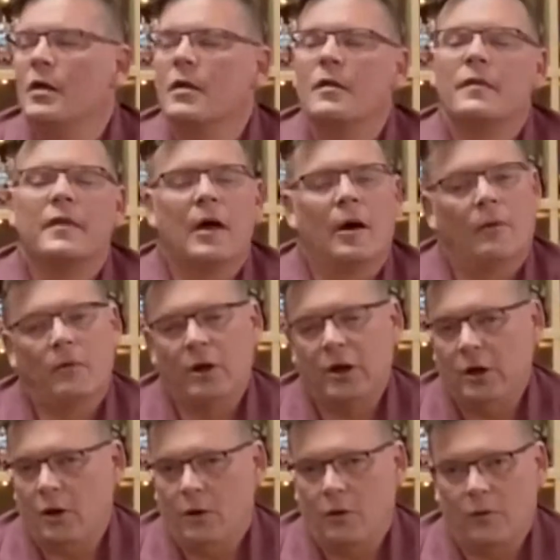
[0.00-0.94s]
that we
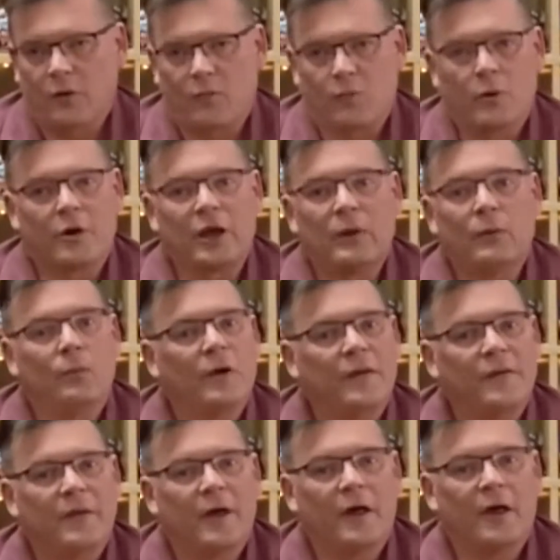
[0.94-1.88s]
know is working
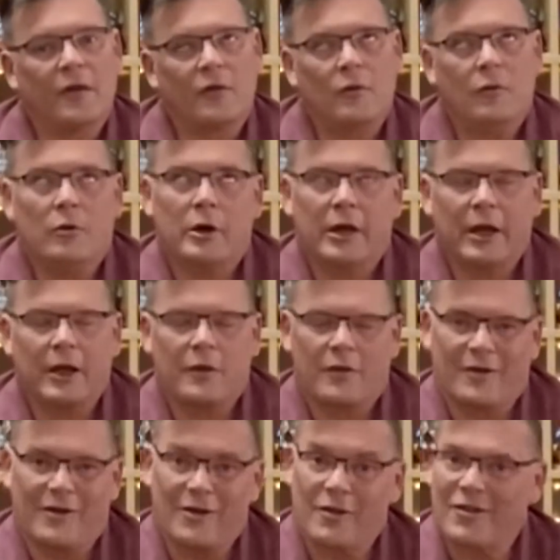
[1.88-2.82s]
with us or
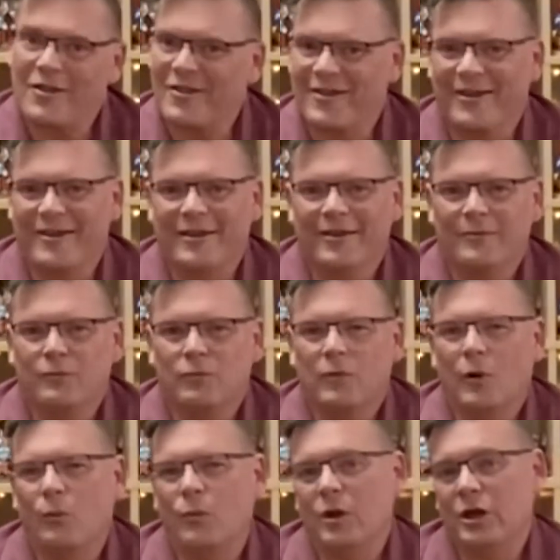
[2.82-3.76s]
against us, and
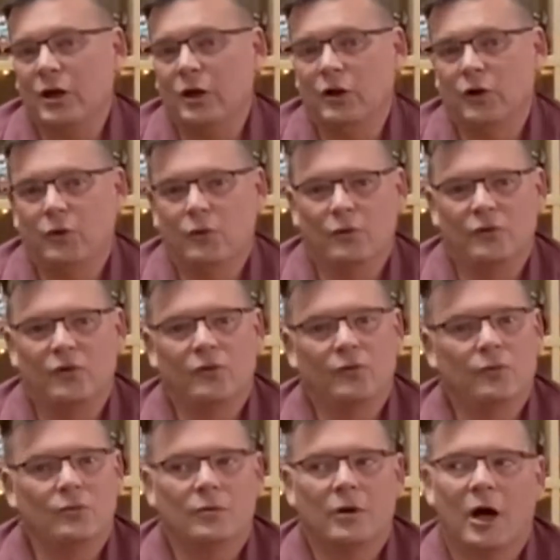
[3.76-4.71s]
what we can do
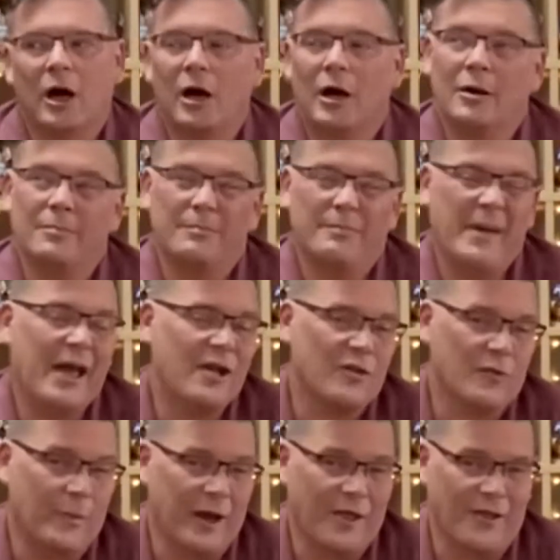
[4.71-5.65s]
to
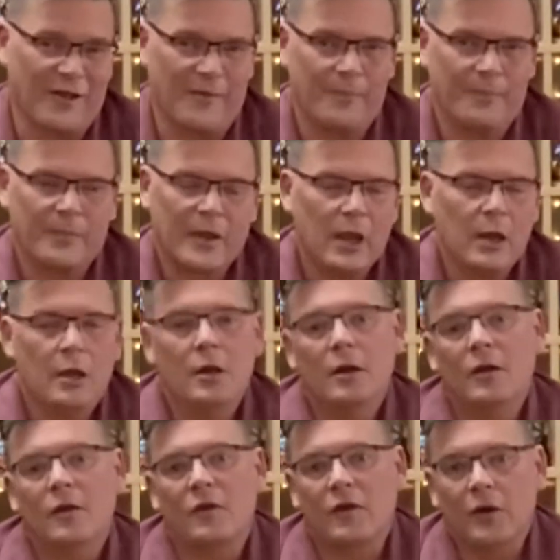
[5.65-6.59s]
maximize it.
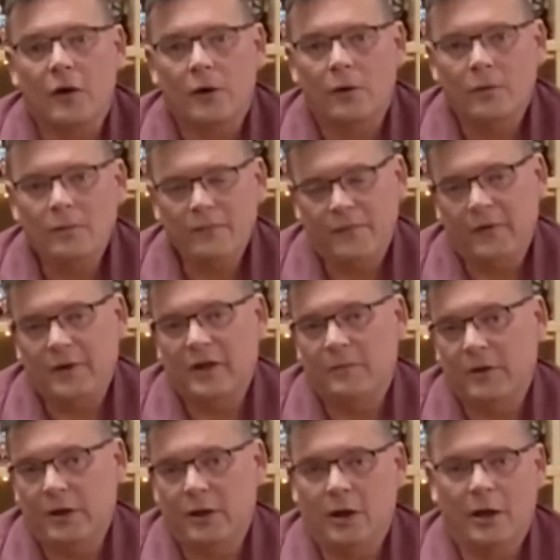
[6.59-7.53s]
So if you
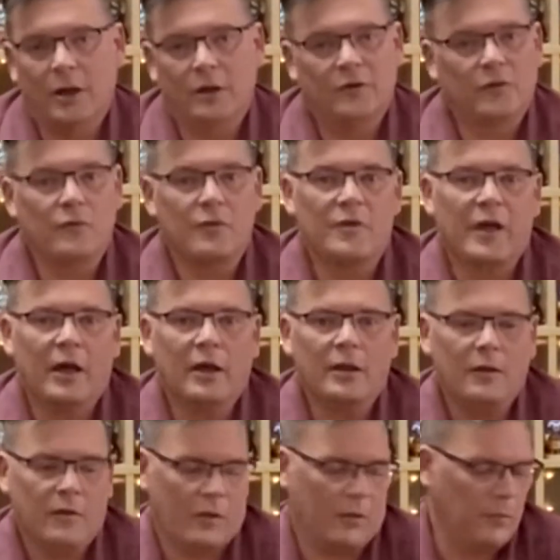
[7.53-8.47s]
give me 2
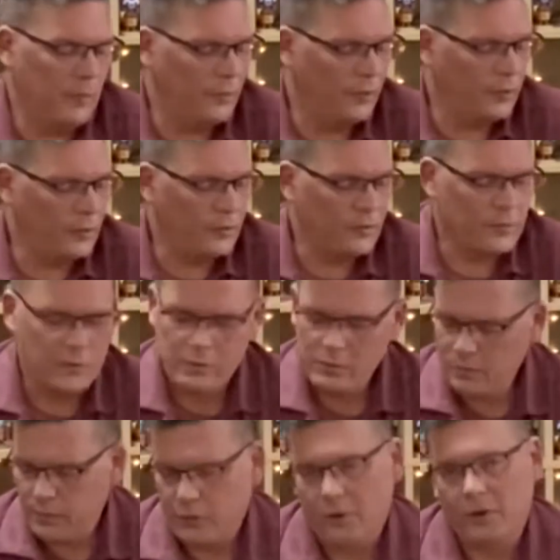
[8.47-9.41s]
seconds, let me pull the
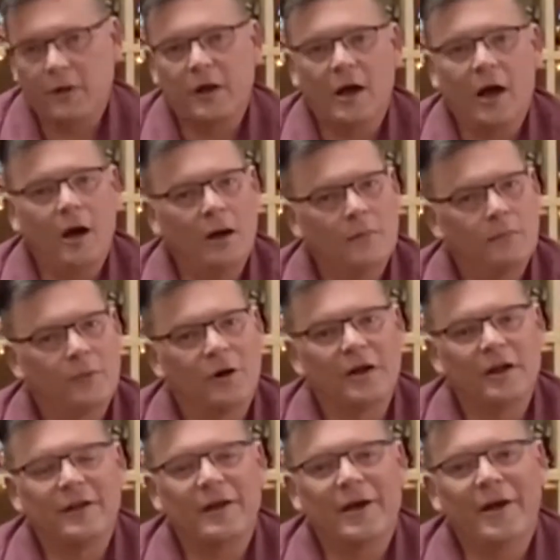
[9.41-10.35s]
rune, pull the card, put
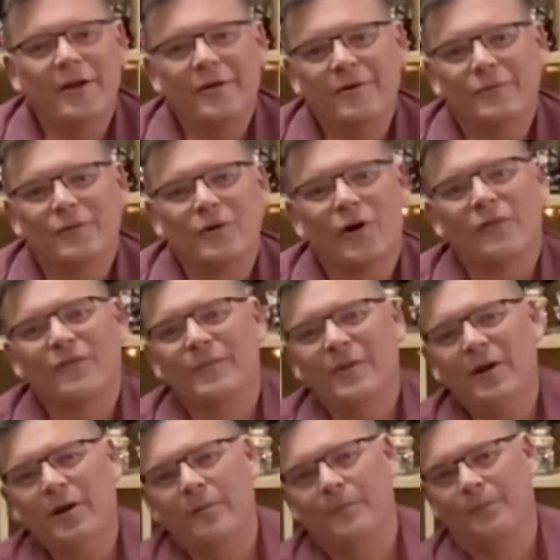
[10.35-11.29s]
it together, and we'll go from there.